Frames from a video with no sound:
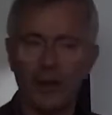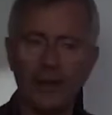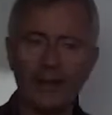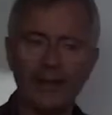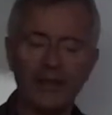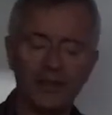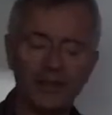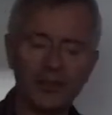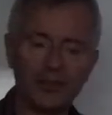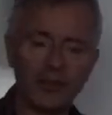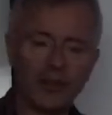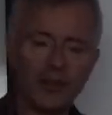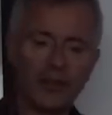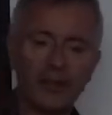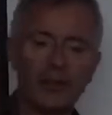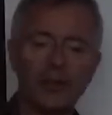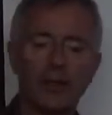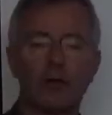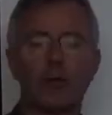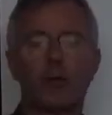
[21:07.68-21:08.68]

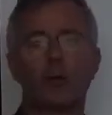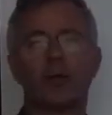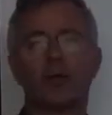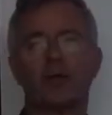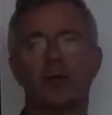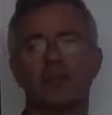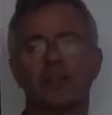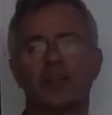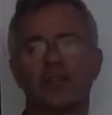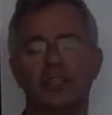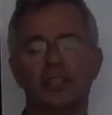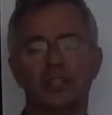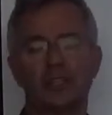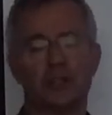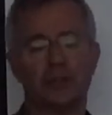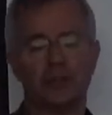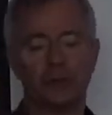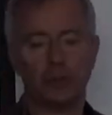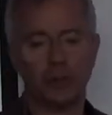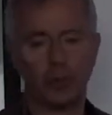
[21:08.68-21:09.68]
inside our
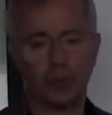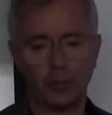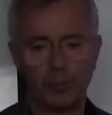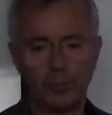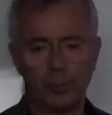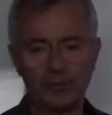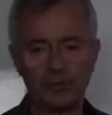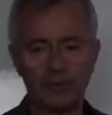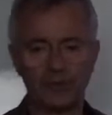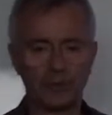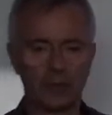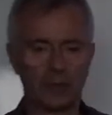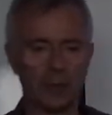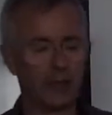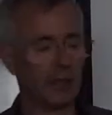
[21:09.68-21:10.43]
organisation for business